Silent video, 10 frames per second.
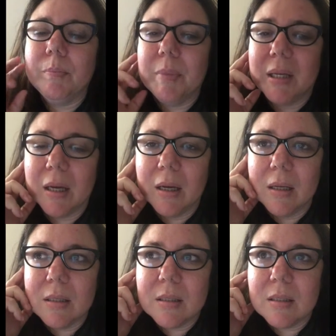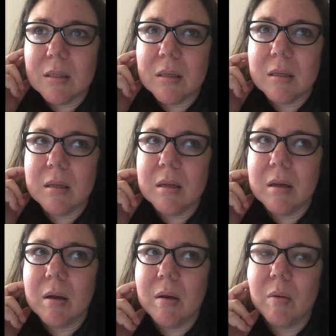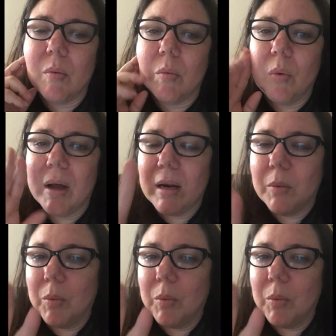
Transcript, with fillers: because what